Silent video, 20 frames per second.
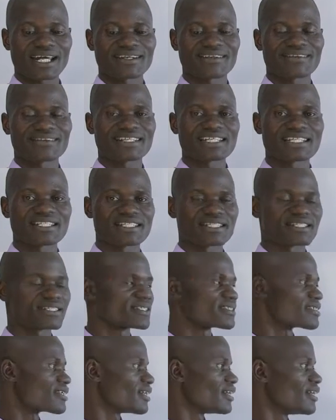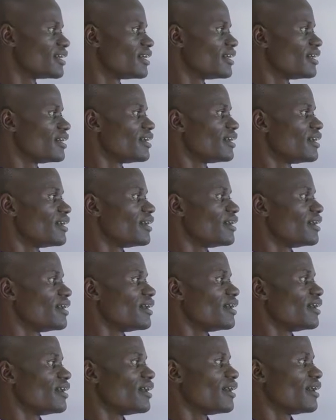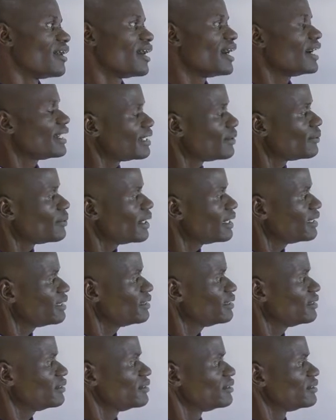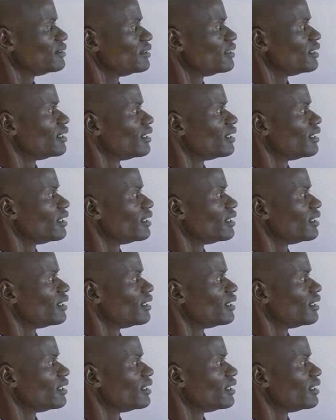and ridges are the ones